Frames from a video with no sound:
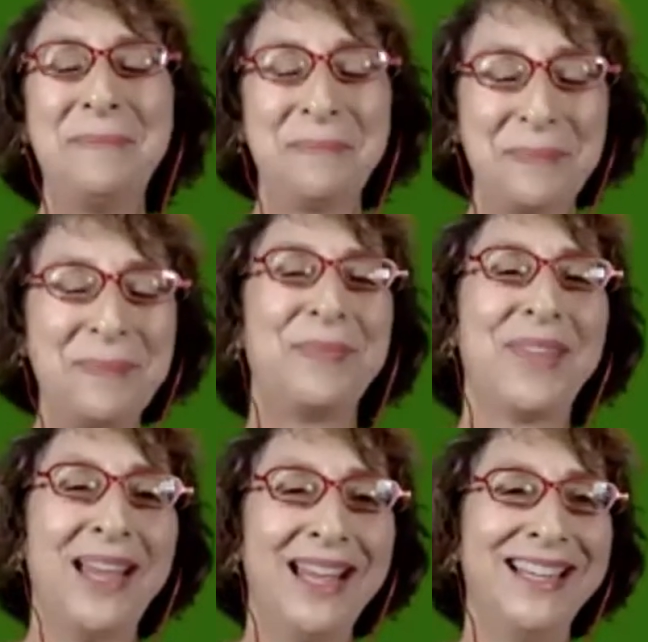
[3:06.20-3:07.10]

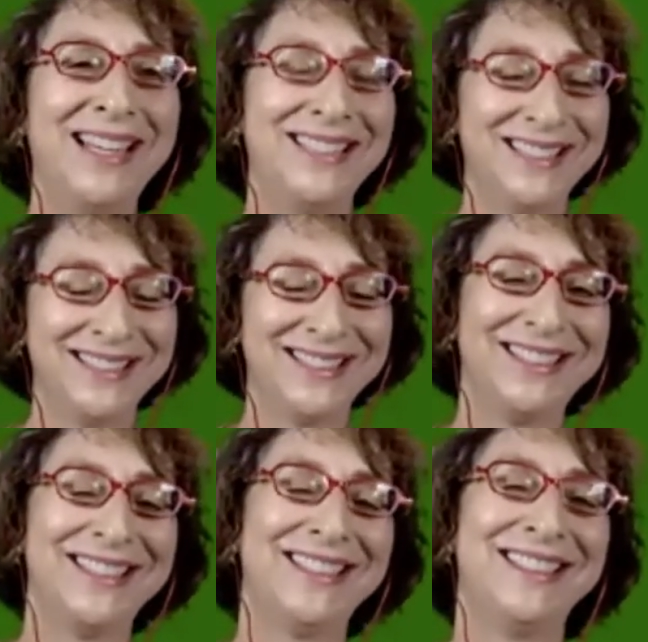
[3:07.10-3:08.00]

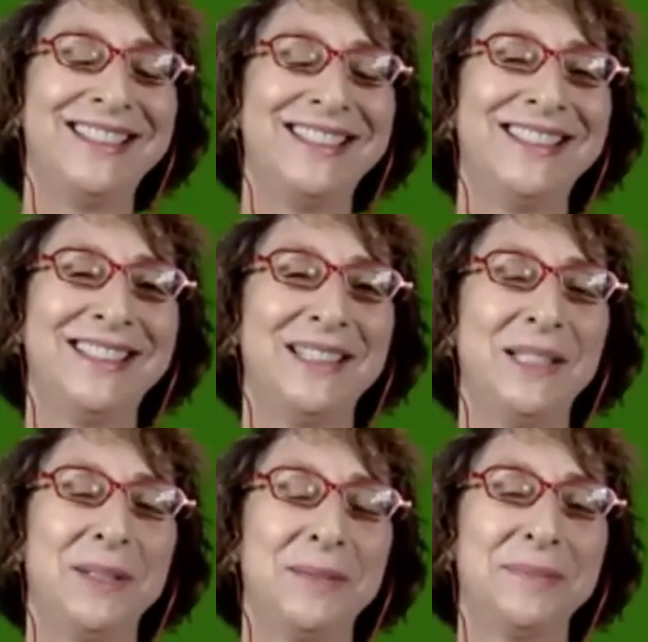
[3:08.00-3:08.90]

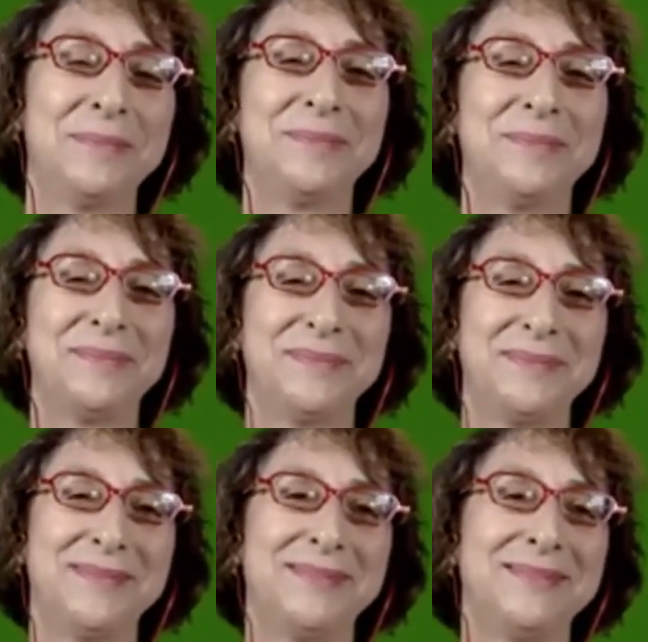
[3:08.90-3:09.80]

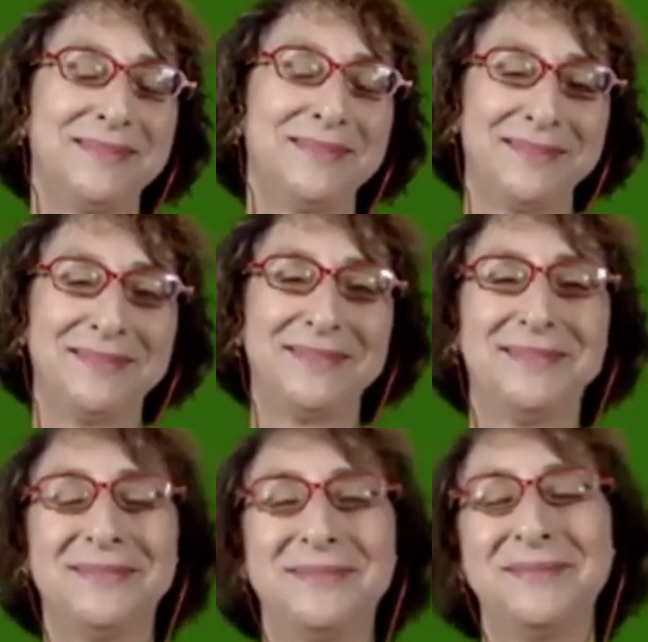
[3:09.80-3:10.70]

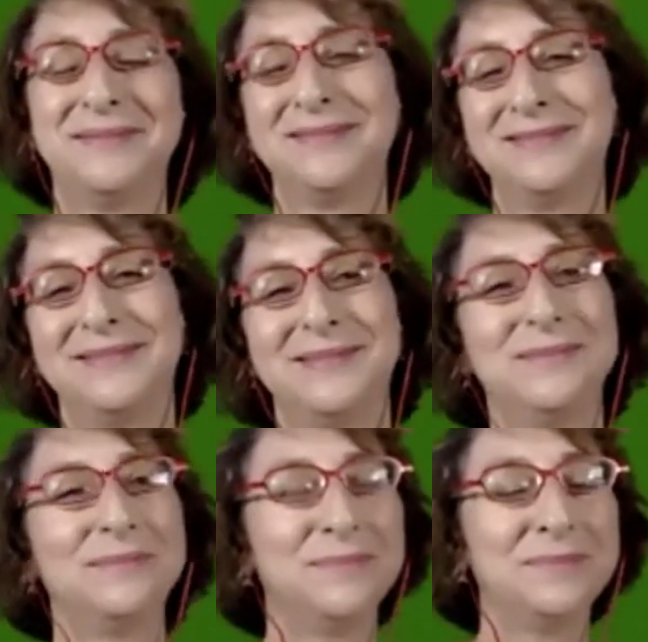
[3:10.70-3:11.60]

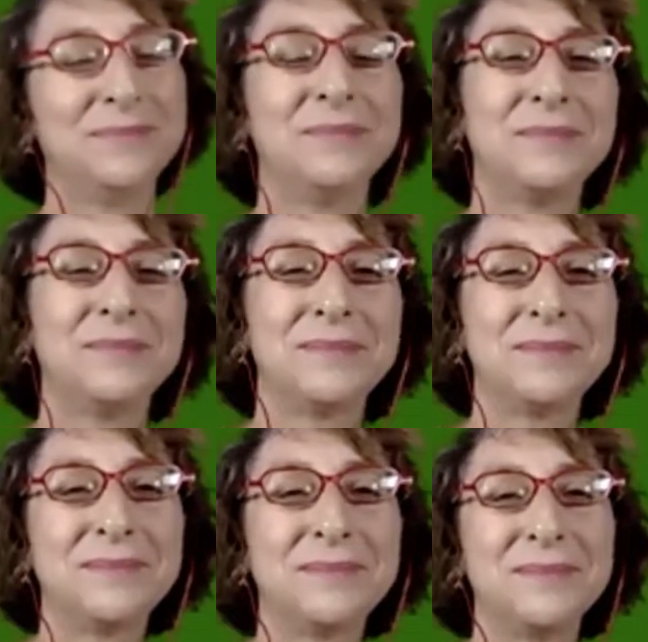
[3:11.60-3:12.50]

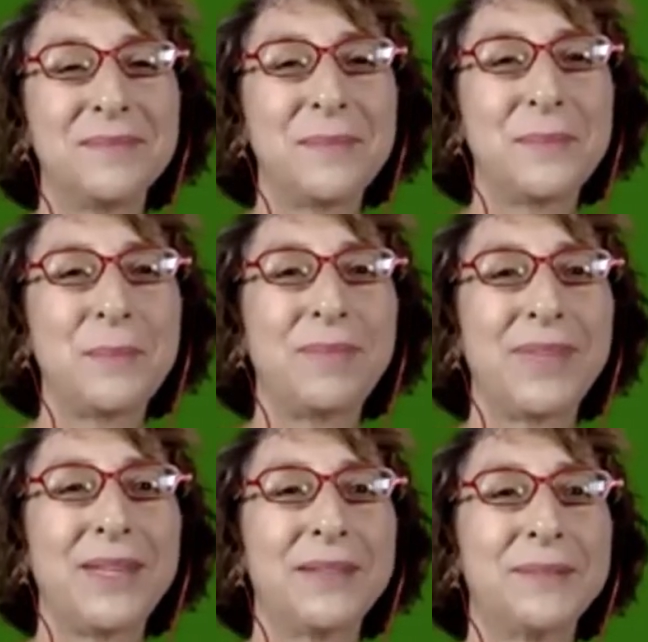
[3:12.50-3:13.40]

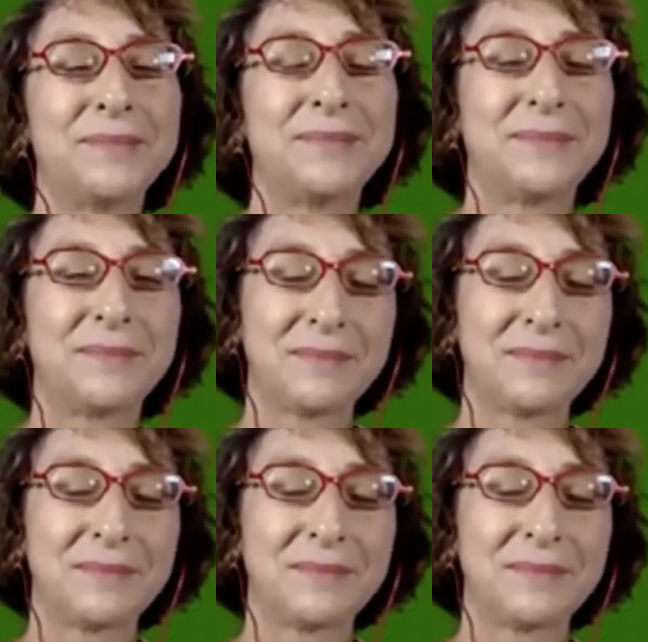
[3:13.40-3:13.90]
(not speaking)